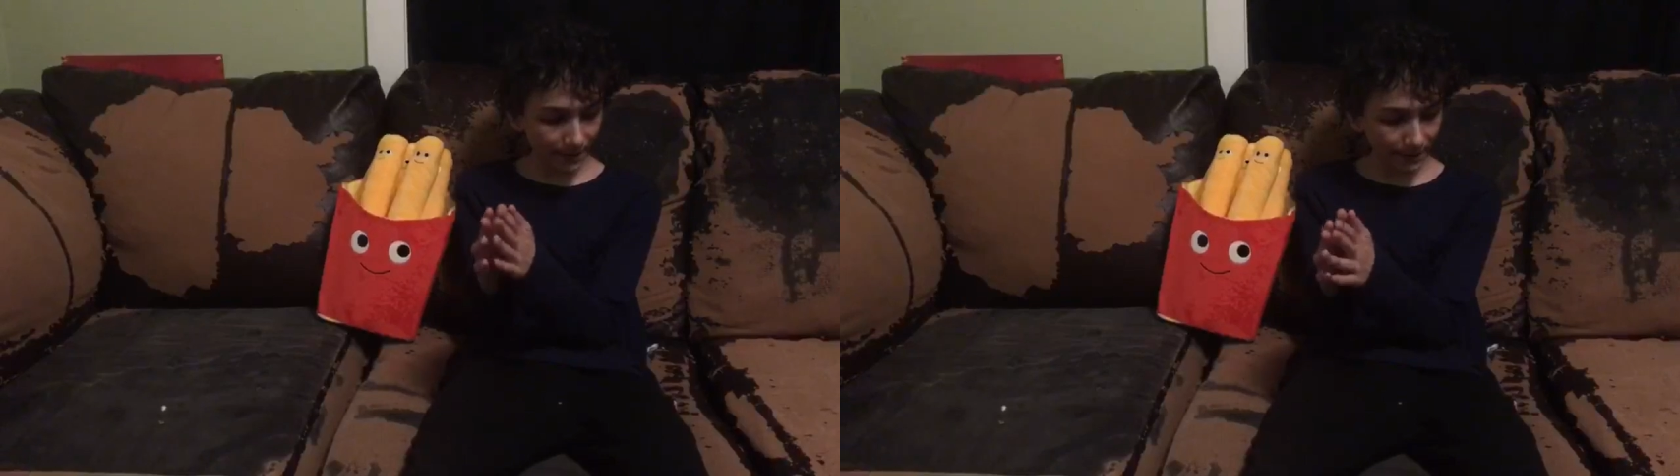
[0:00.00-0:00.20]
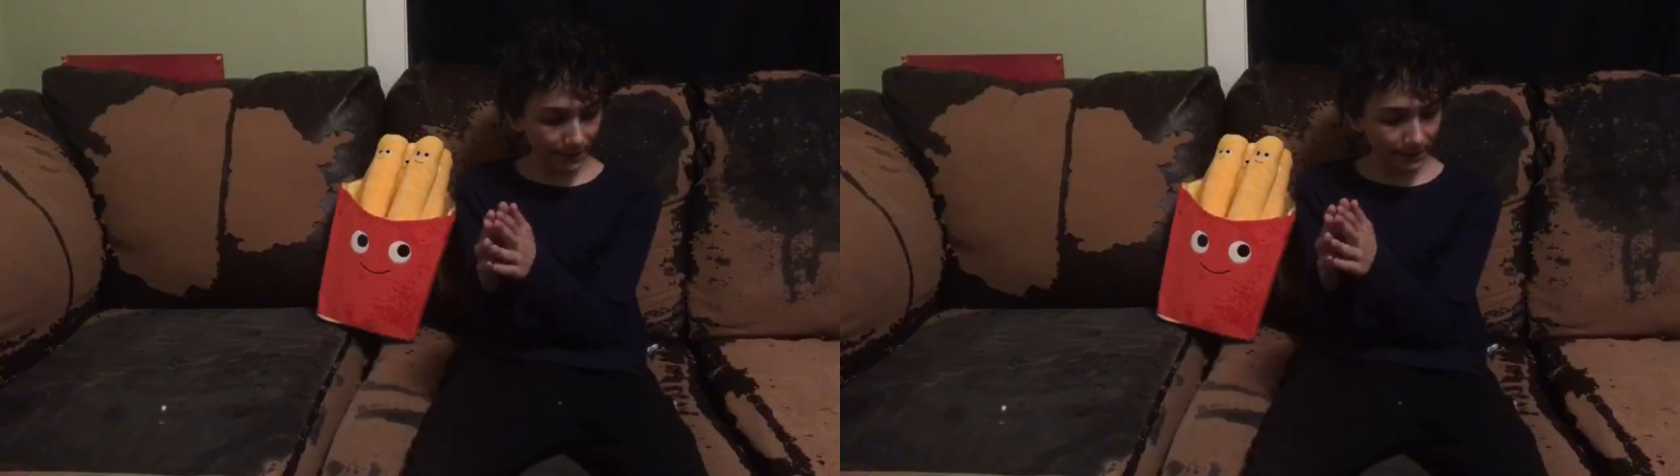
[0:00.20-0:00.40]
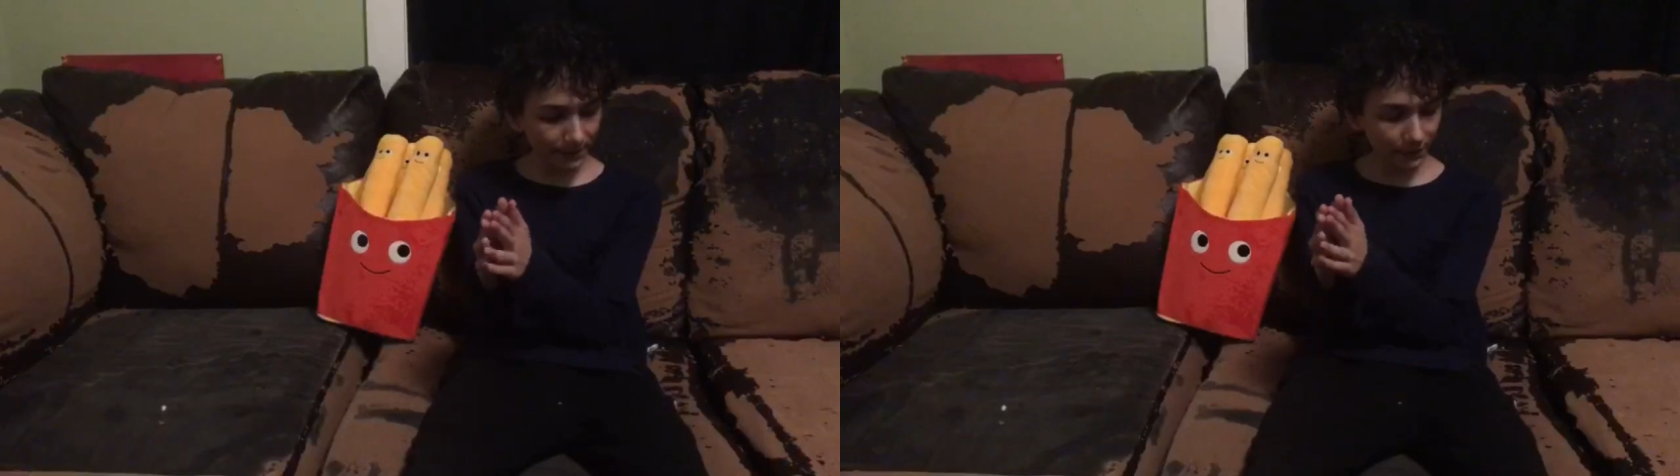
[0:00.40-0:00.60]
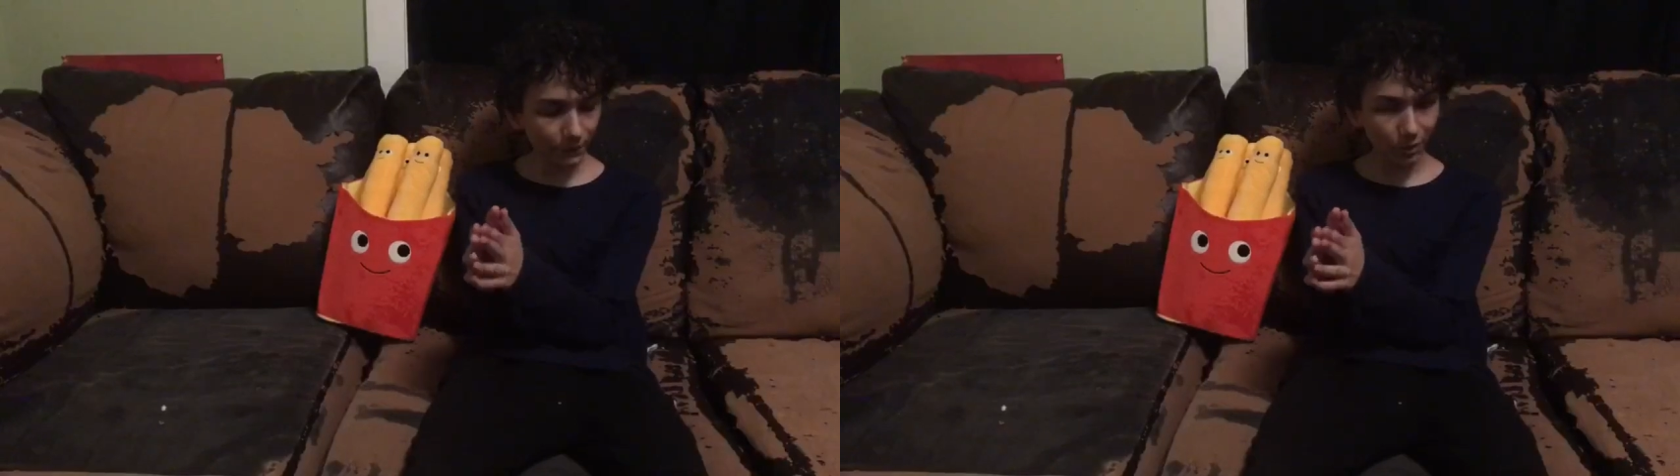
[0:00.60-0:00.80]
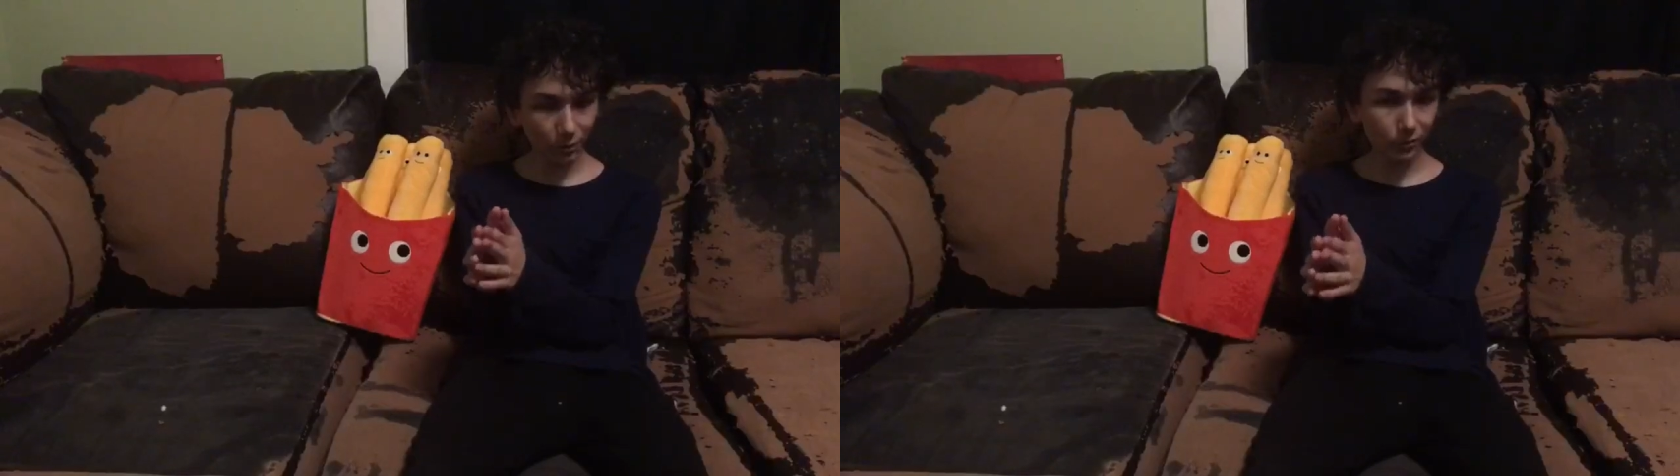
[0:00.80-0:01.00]
It's
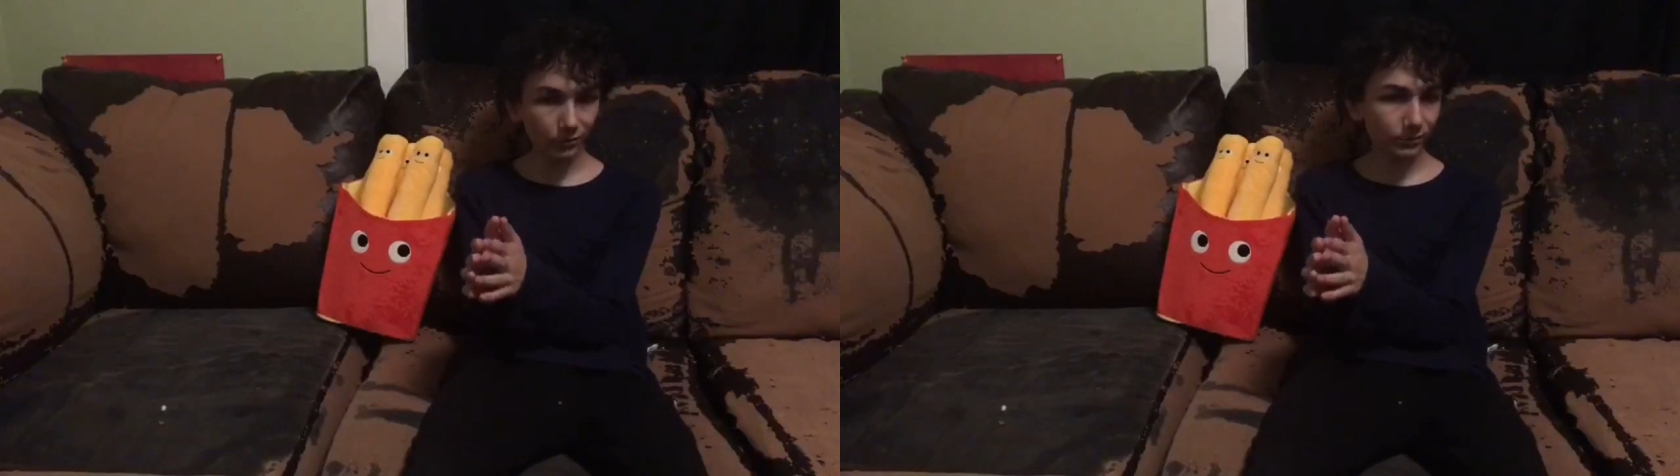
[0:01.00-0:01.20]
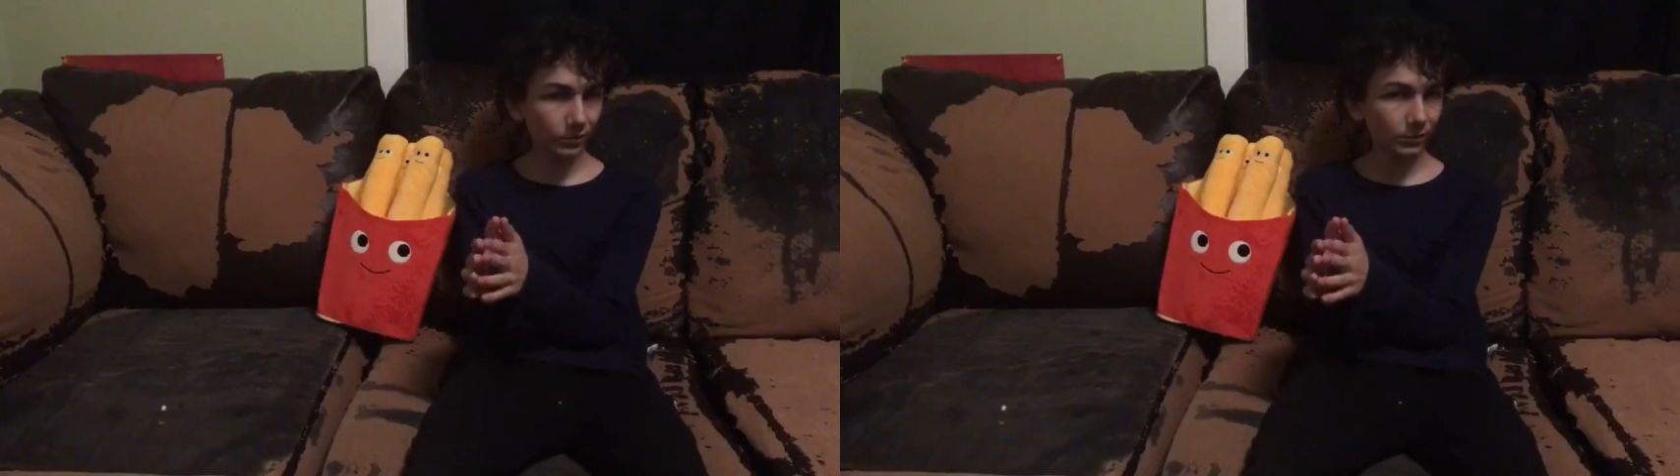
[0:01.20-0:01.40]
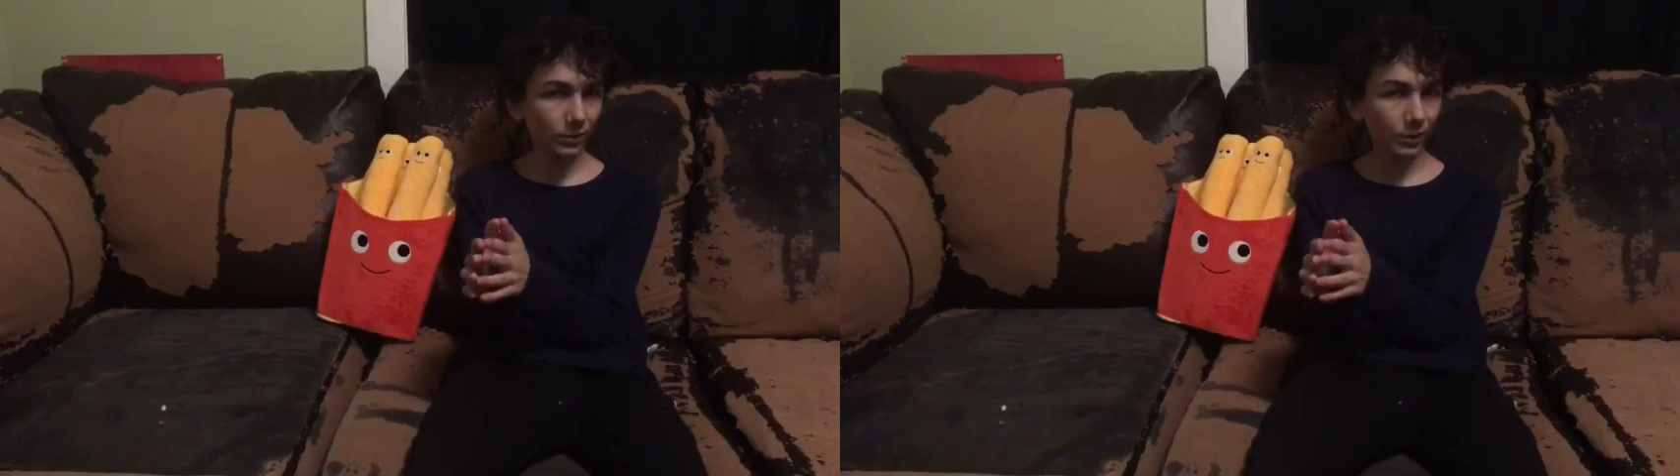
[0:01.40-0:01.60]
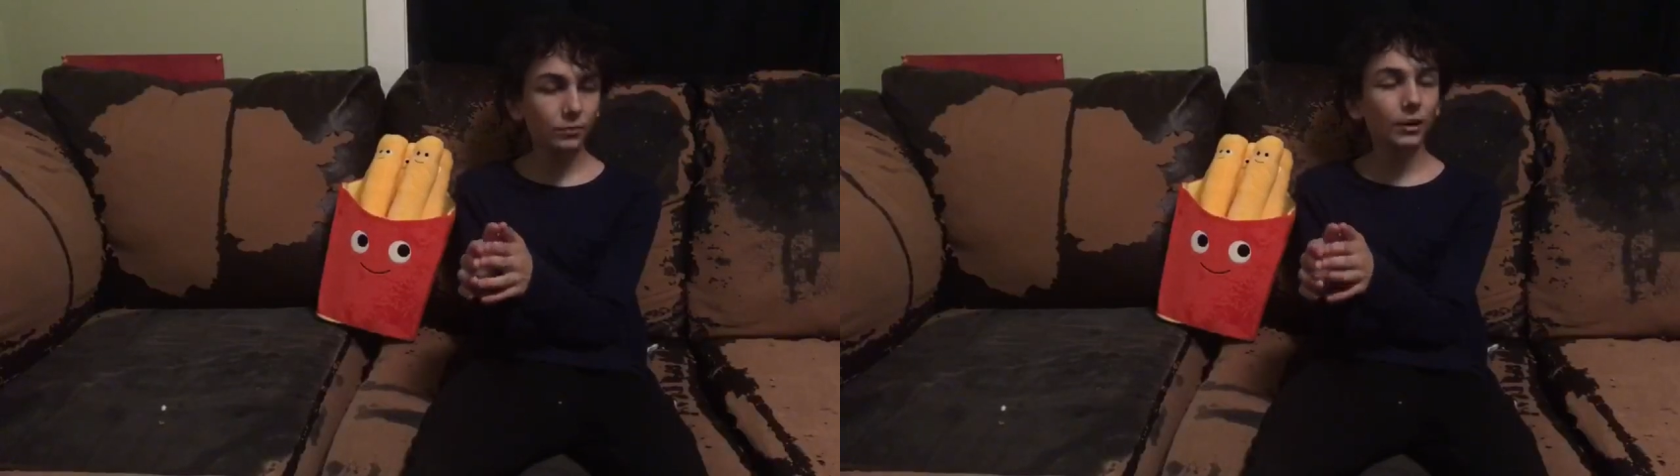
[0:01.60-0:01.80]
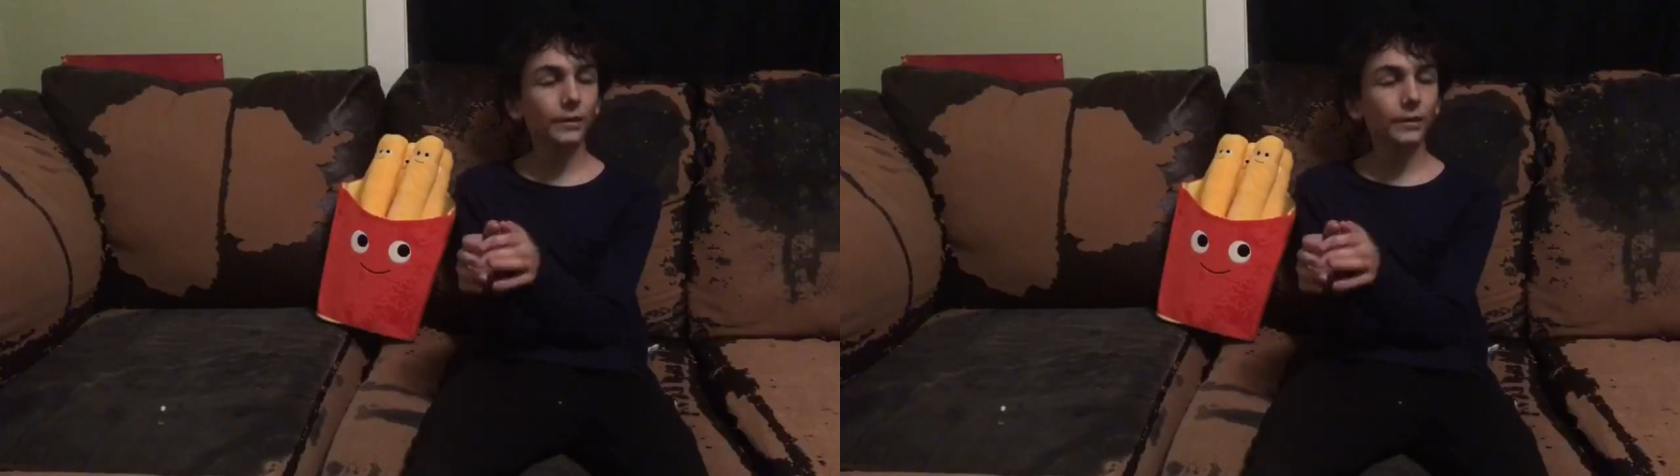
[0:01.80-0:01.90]
difficult. That's what I'm